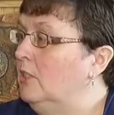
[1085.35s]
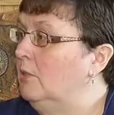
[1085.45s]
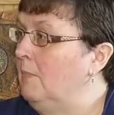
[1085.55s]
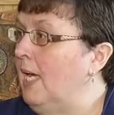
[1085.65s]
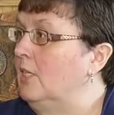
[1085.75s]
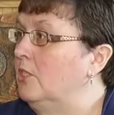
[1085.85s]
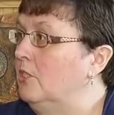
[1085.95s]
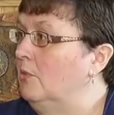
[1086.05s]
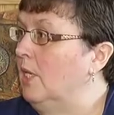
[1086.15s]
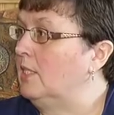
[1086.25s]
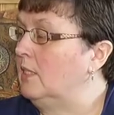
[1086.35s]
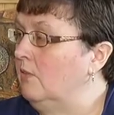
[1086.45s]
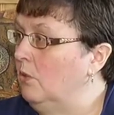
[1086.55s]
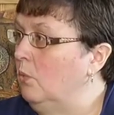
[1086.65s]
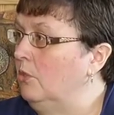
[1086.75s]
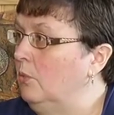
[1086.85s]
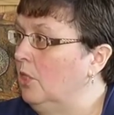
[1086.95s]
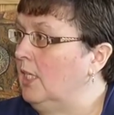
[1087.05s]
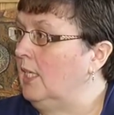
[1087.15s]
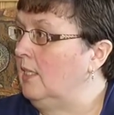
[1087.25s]
to match the rest of the
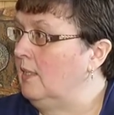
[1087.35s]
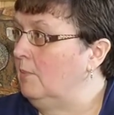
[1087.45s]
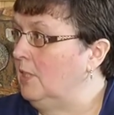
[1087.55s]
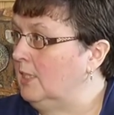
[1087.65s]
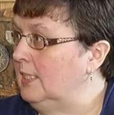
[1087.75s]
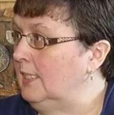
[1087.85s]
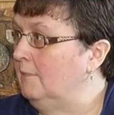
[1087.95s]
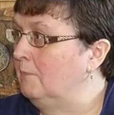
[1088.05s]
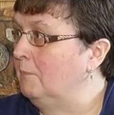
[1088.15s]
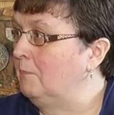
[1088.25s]
woodwork in the building.